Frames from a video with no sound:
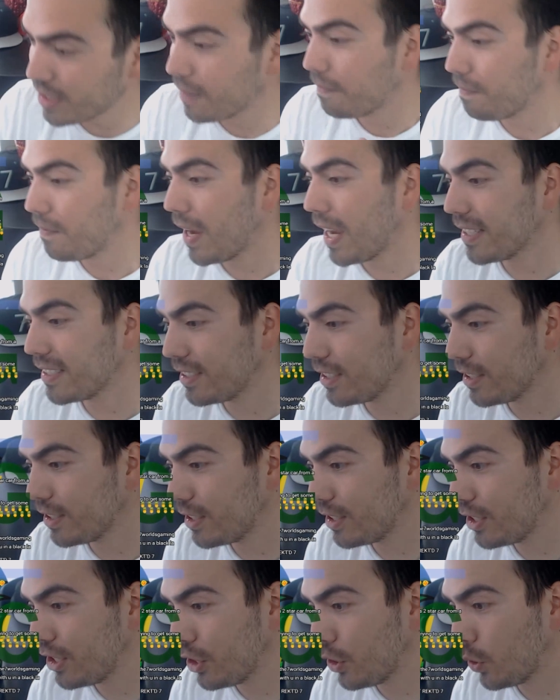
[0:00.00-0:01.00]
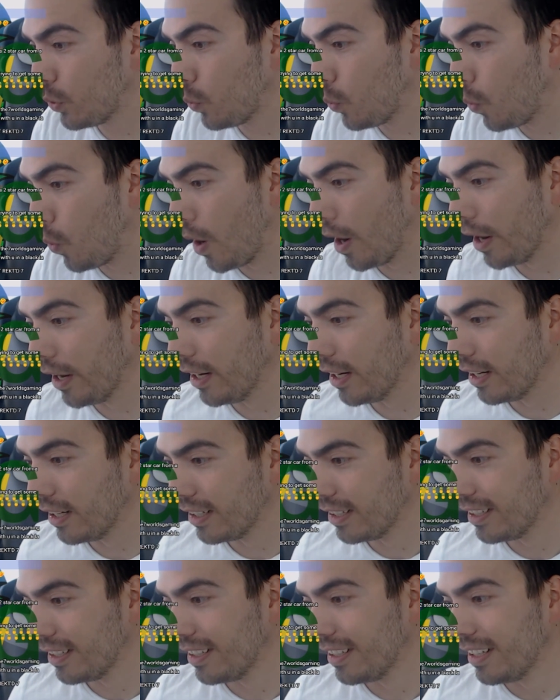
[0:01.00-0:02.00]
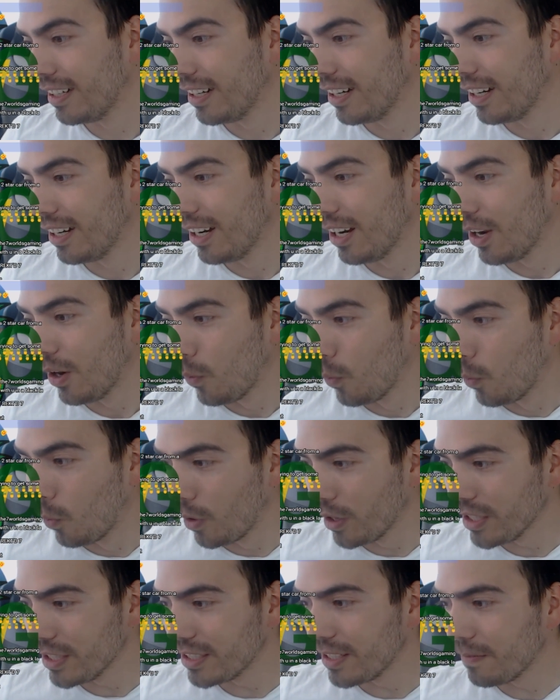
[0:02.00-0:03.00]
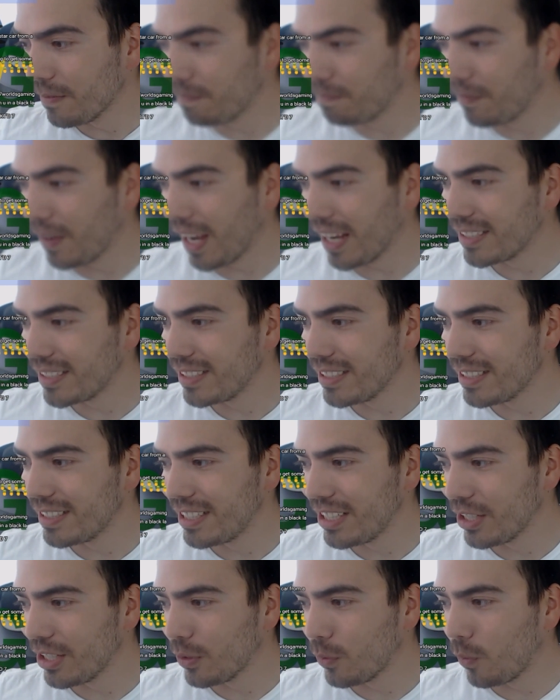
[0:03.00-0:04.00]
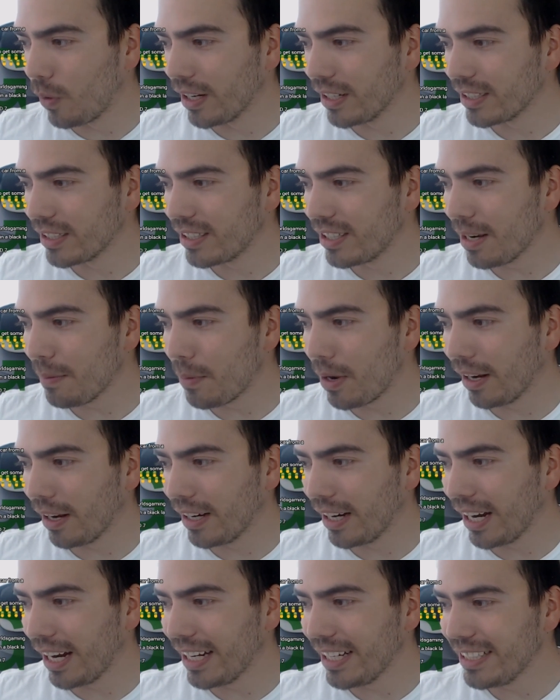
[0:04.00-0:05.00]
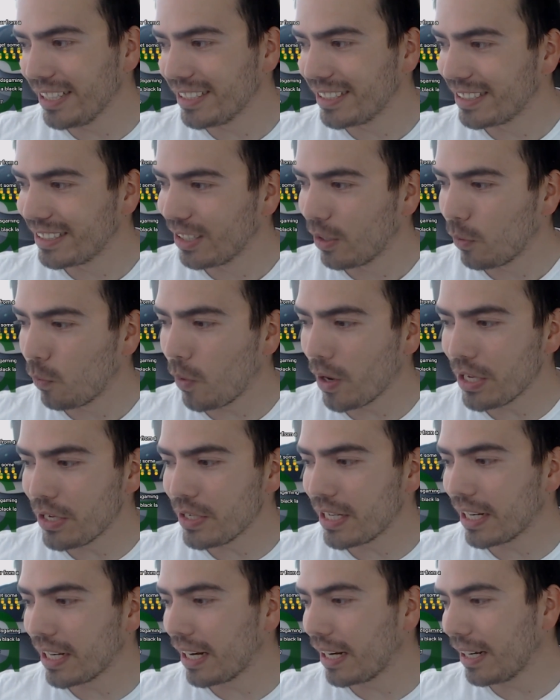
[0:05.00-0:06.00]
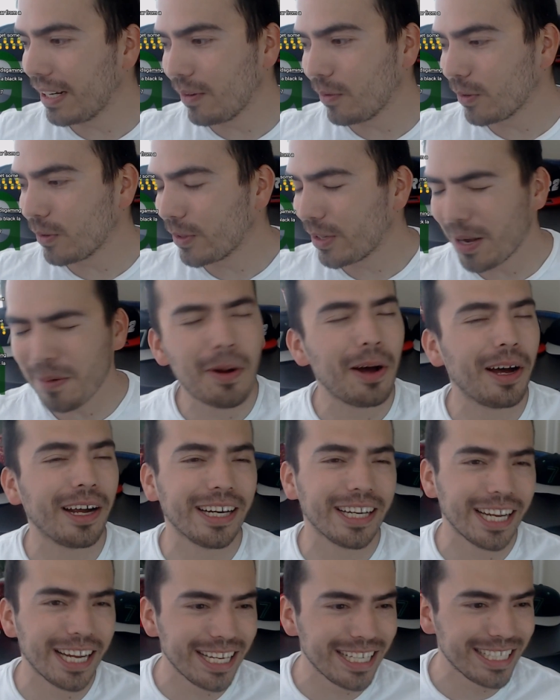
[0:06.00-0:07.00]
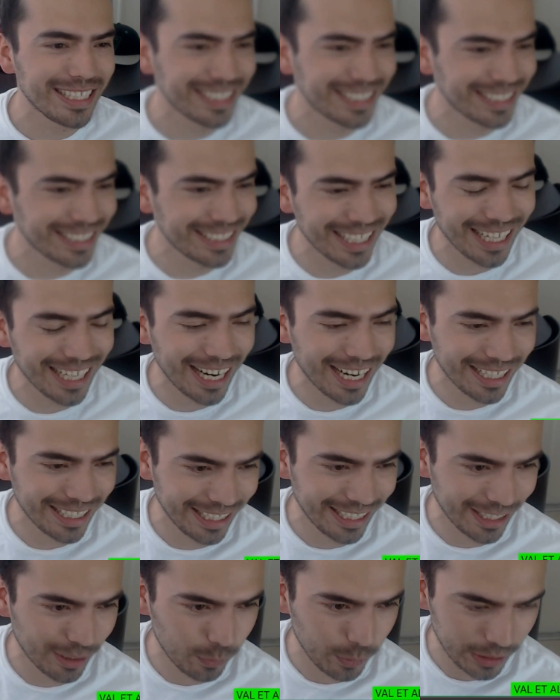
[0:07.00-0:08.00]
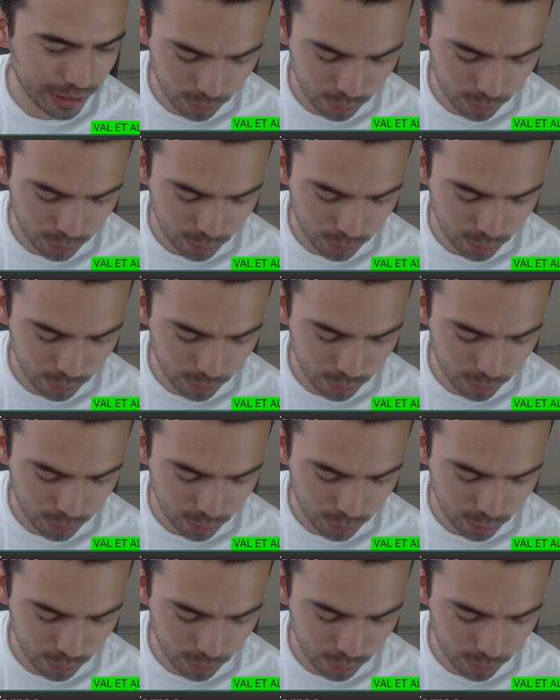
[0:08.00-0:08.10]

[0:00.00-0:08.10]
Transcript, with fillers: the fastest tier 1? What is the fastest tier 1? Come on, Ace. Why you gotta... Come on, Ace. Get out of there with